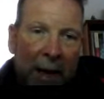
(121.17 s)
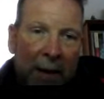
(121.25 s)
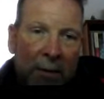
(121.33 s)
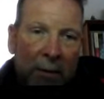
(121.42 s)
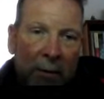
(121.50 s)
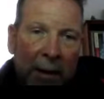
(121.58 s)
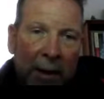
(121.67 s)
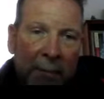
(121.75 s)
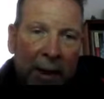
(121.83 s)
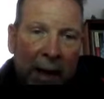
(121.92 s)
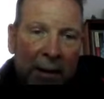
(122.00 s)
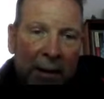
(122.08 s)
you let
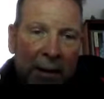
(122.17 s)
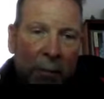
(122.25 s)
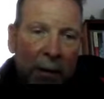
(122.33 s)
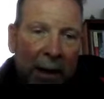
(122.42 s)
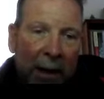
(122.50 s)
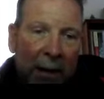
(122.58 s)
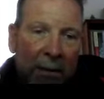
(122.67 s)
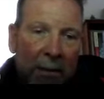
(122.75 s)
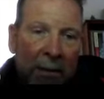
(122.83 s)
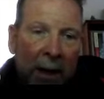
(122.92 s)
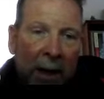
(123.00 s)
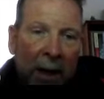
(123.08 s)
that equal X,
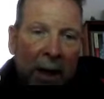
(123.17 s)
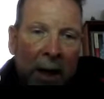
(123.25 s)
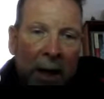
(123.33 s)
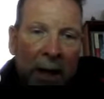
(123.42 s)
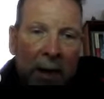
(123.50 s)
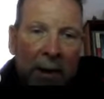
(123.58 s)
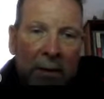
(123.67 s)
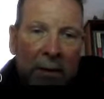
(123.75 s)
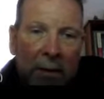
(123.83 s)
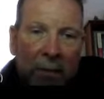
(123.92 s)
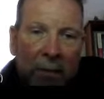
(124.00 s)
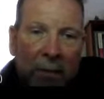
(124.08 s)
and
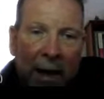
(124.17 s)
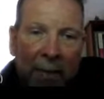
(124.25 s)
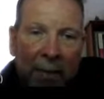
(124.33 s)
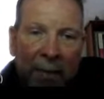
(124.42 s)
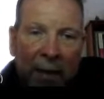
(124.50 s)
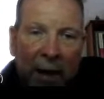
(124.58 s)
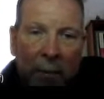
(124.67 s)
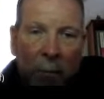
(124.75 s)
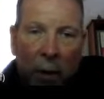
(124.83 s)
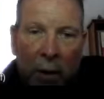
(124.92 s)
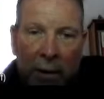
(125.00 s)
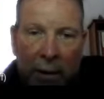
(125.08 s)
you let that one
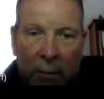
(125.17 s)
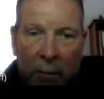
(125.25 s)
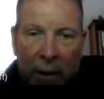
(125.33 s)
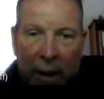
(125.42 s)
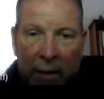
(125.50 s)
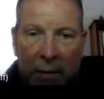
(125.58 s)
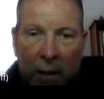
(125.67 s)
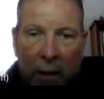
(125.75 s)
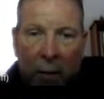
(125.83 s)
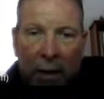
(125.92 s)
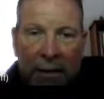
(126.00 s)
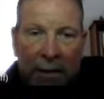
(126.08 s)
equal X,
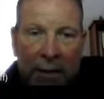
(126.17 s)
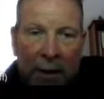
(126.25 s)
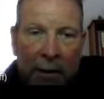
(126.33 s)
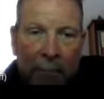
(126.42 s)
OST,